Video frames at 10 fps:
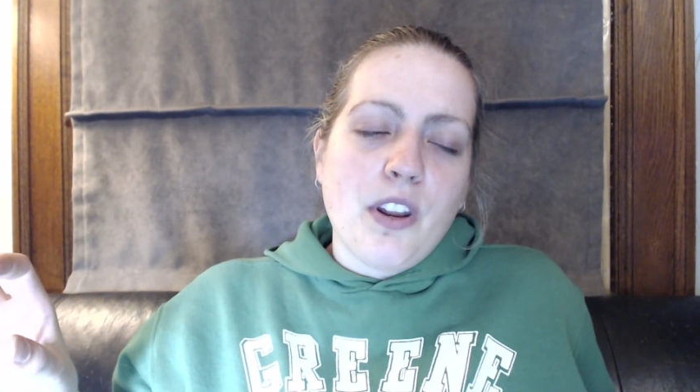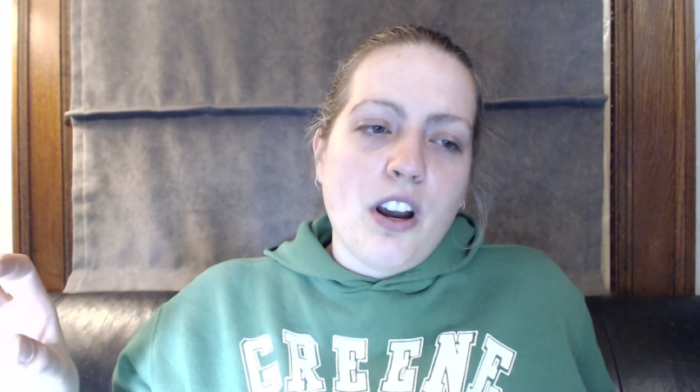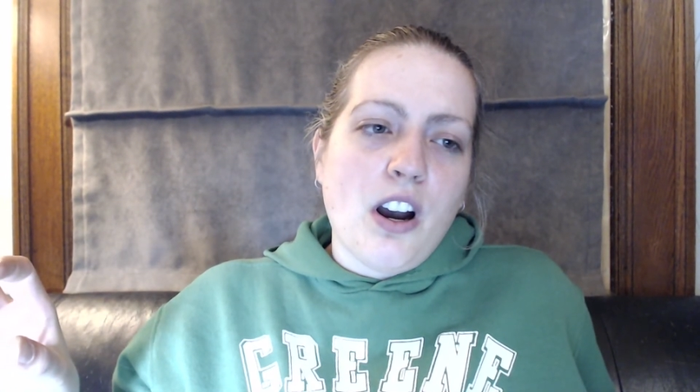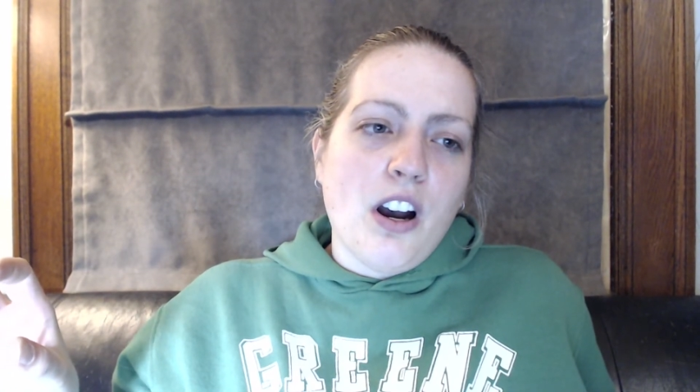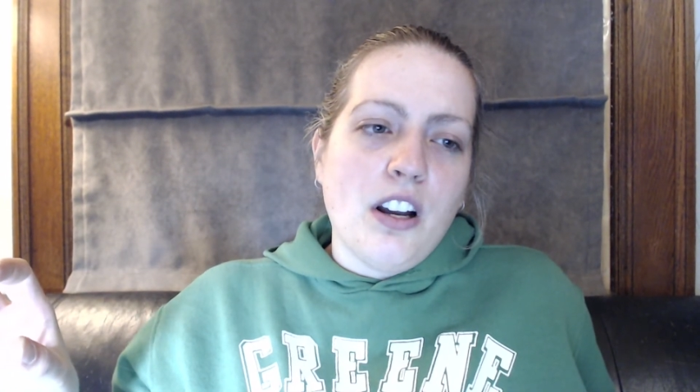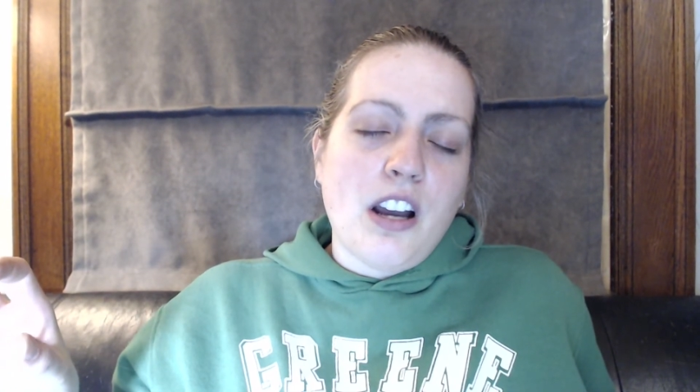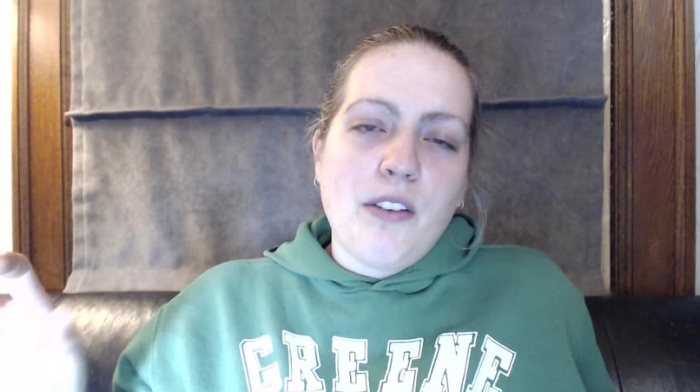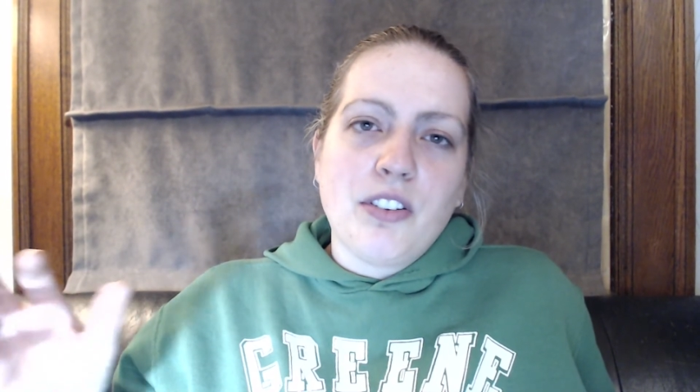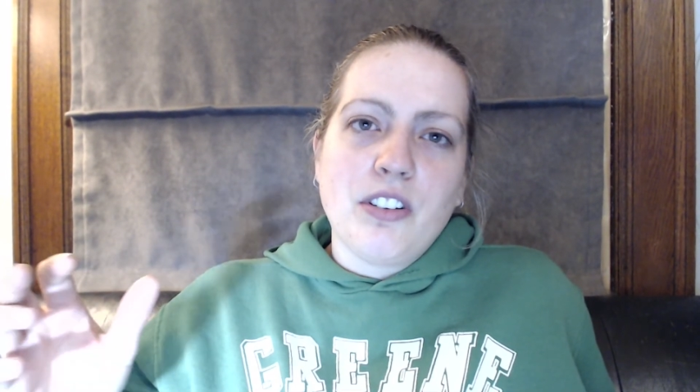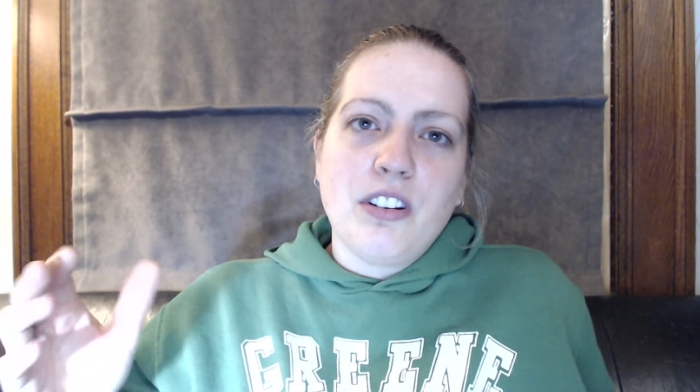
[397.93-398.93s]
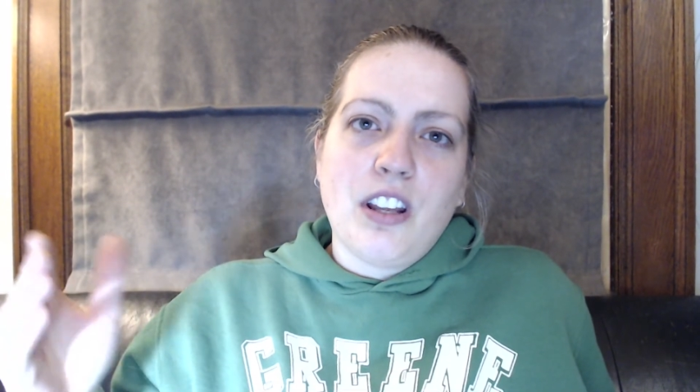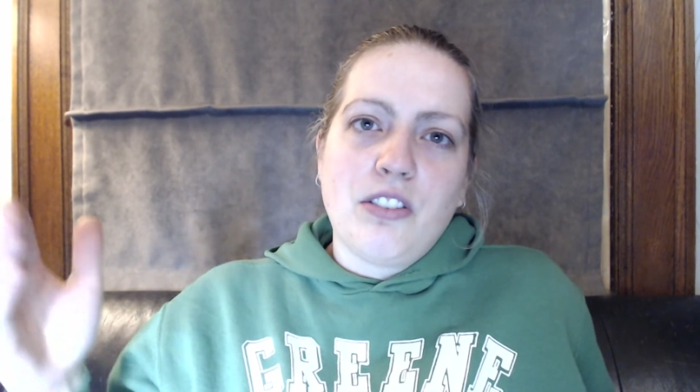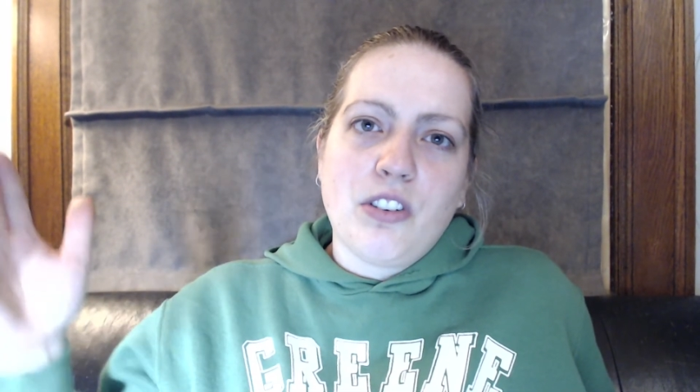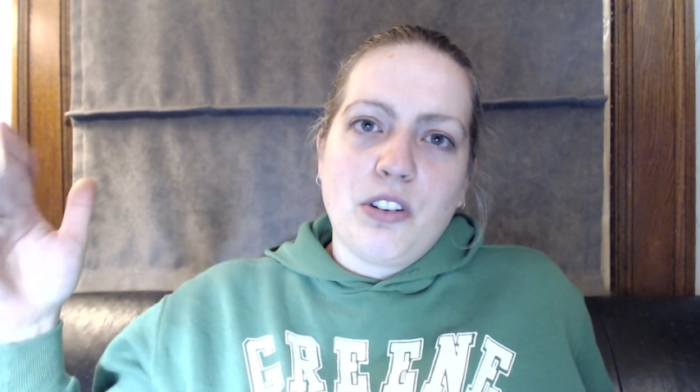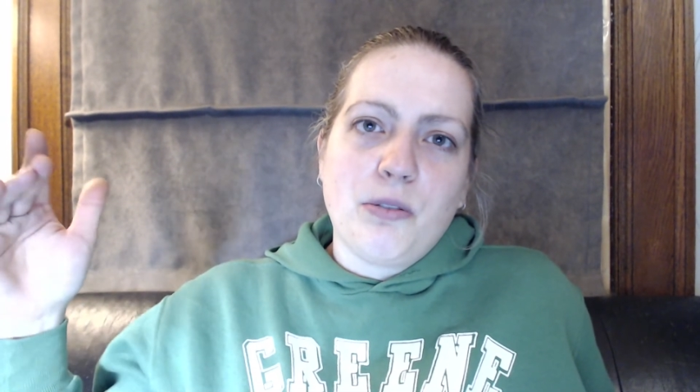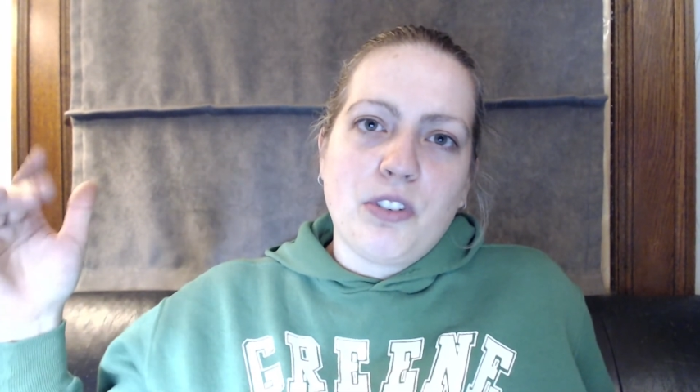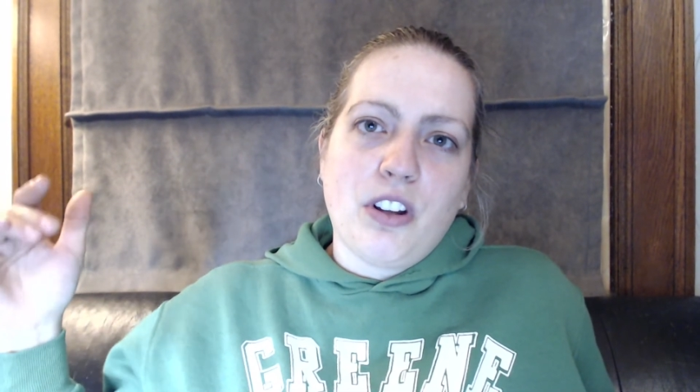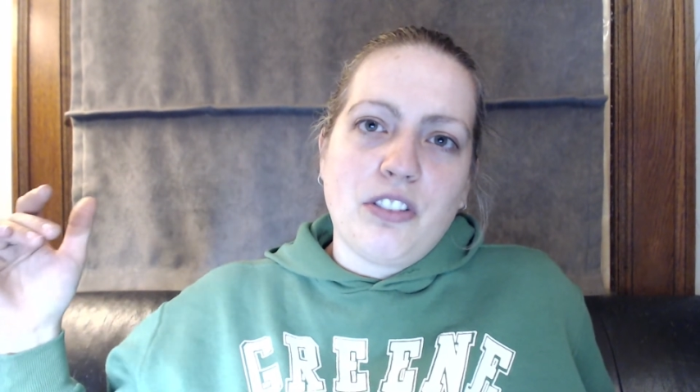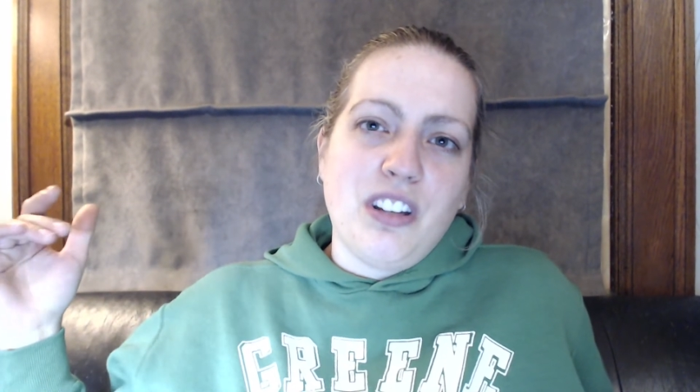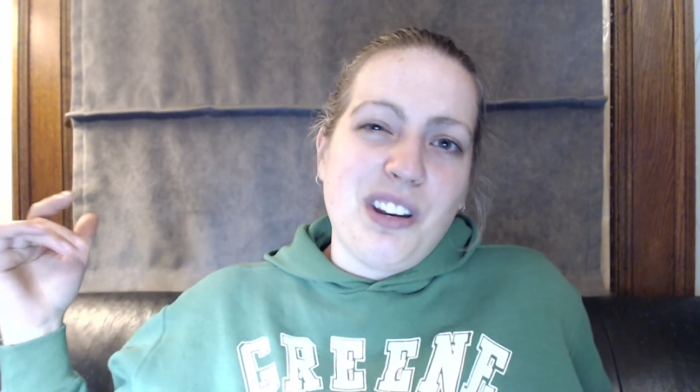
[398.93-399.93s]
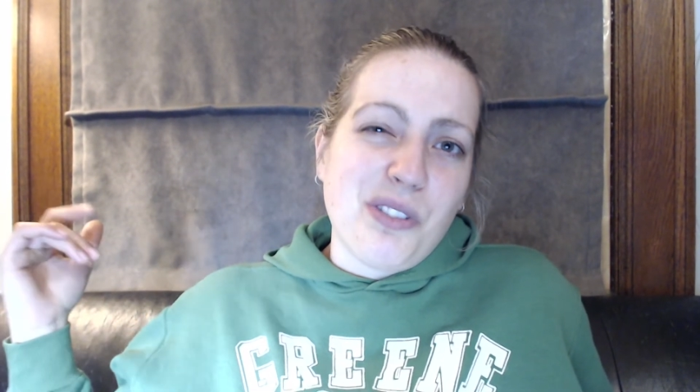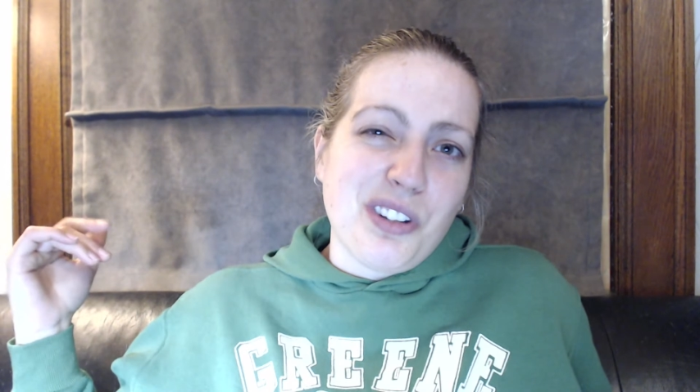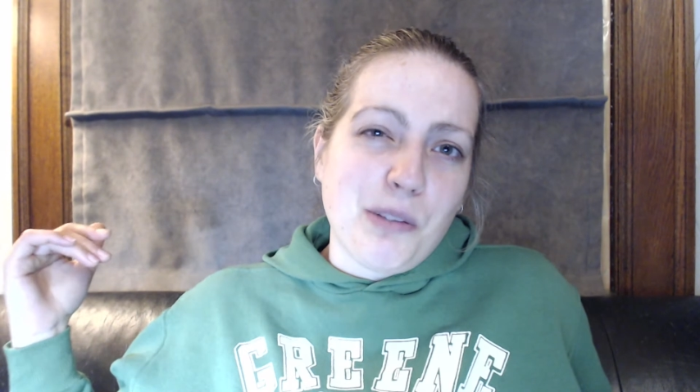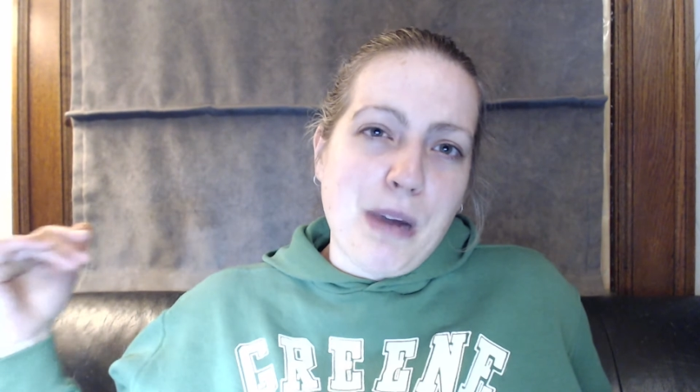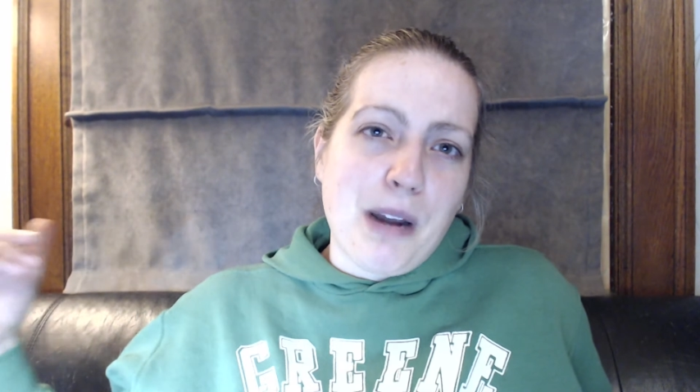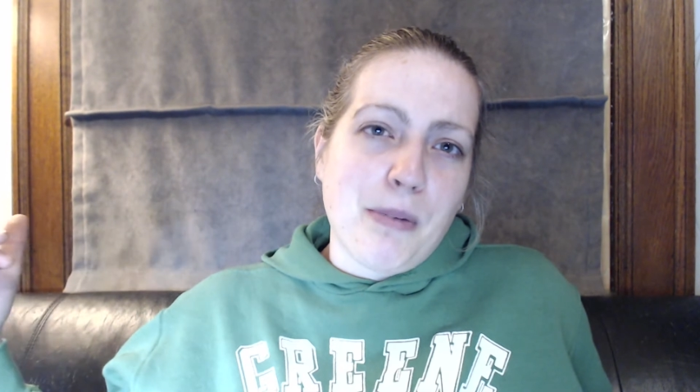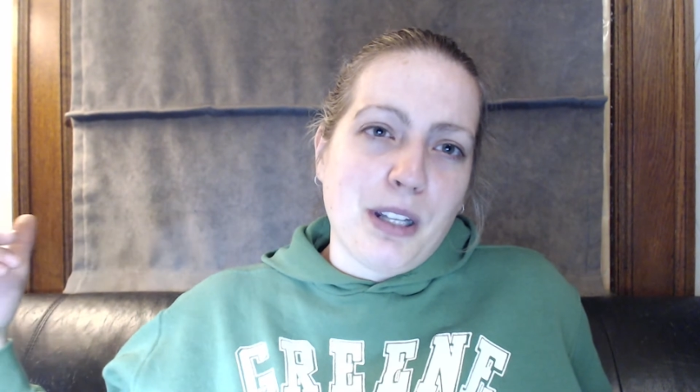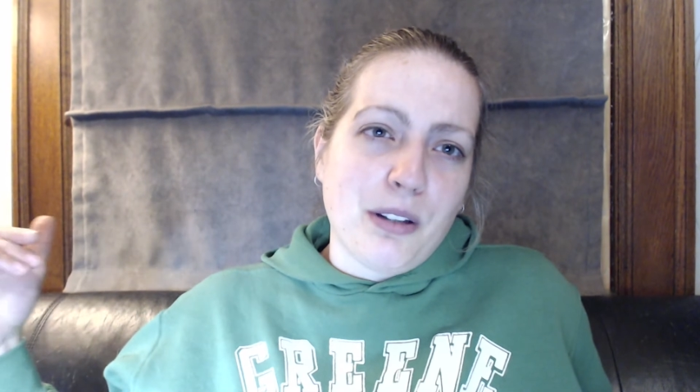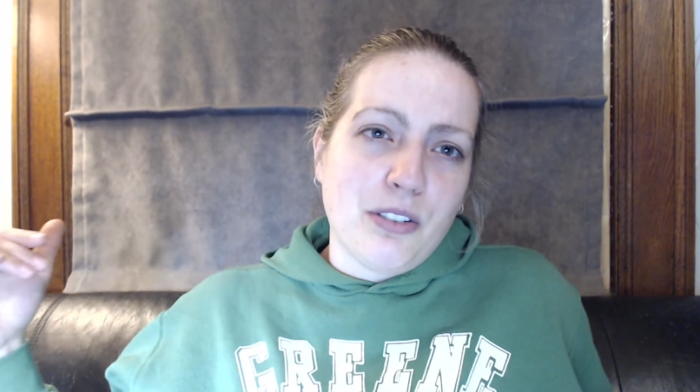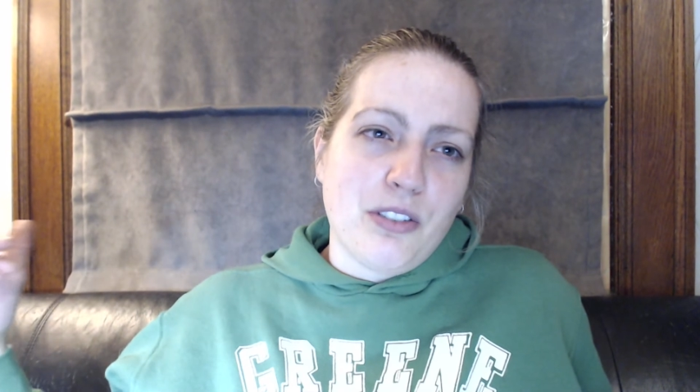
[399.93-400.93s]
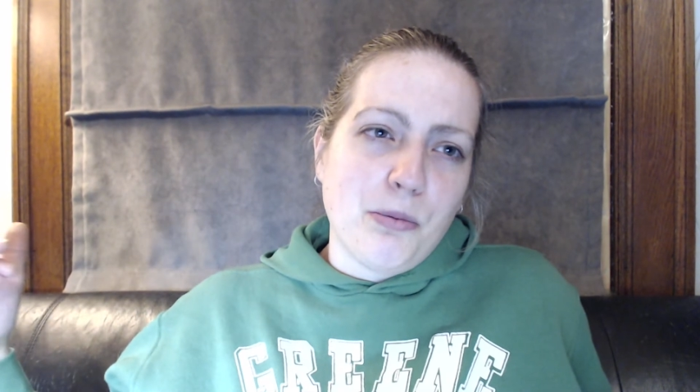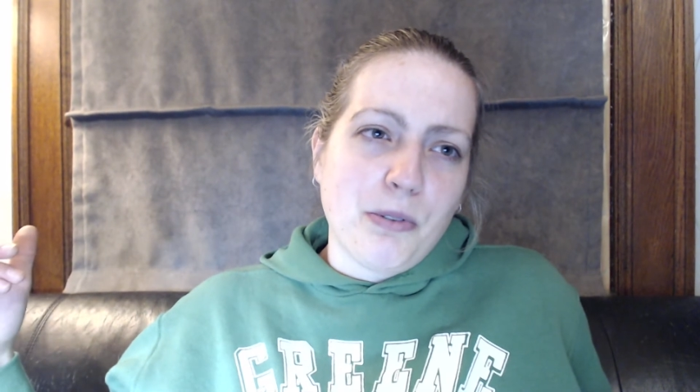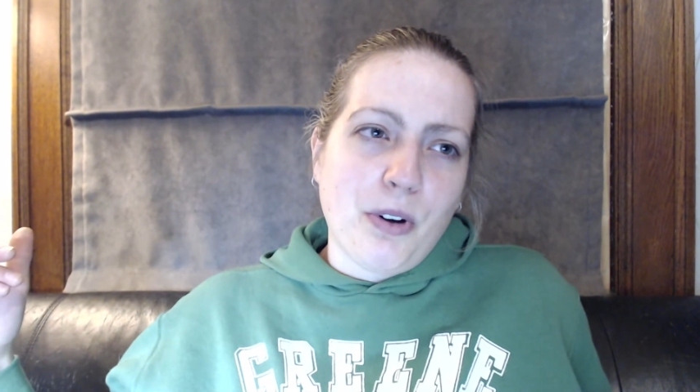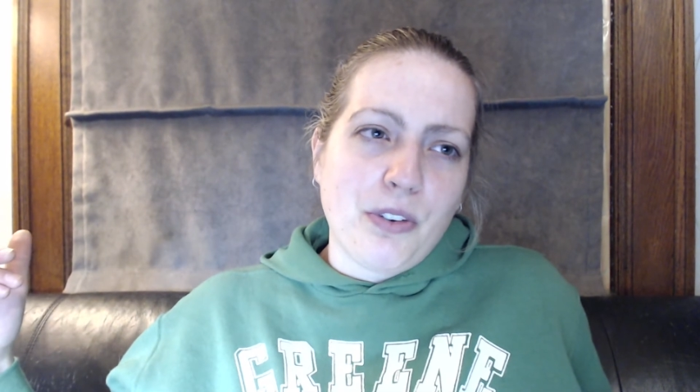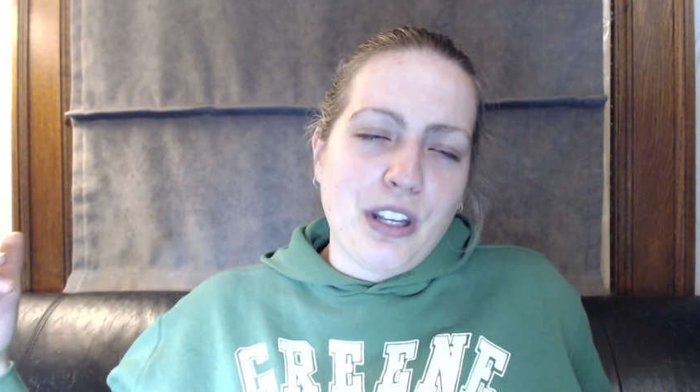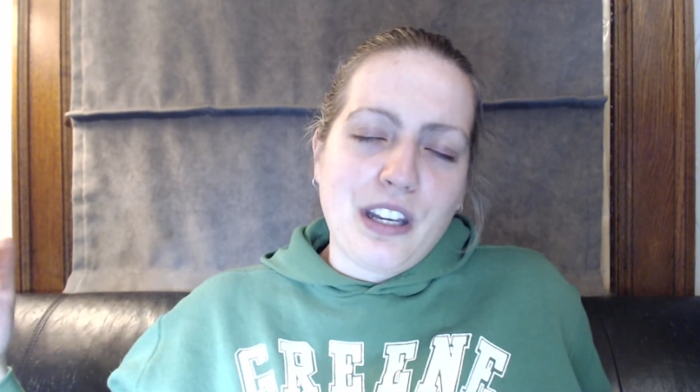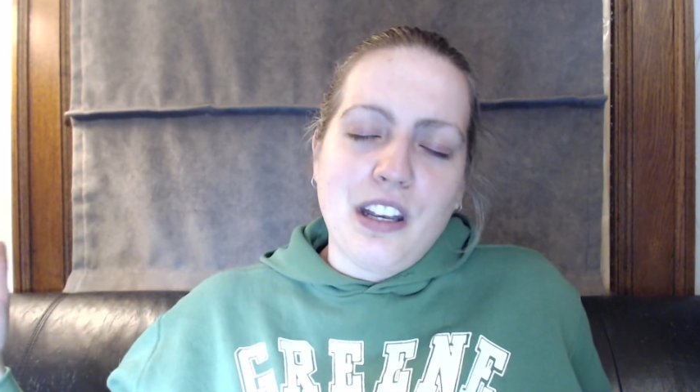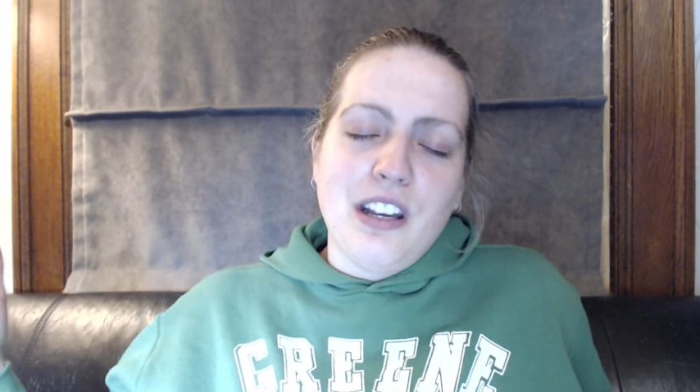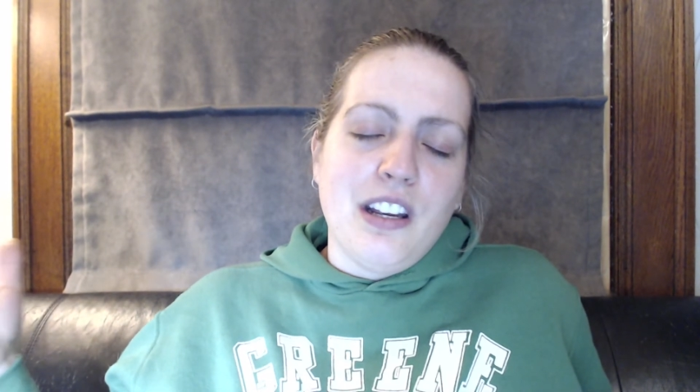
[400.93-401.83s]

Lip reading: Obviously, they showed the results, and he was in the bottom on the super vote thing.